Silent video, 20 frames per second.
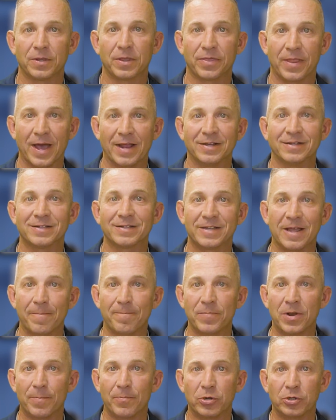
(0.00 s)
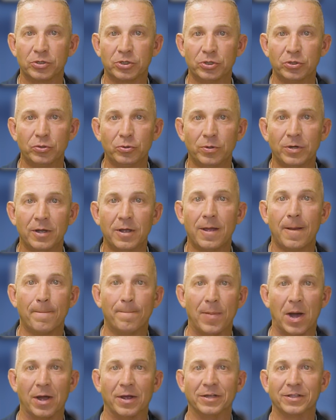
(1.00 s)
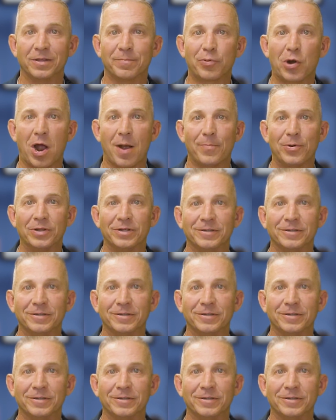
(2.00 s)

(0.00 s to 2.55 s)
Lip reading: That is step number 2, buying the property.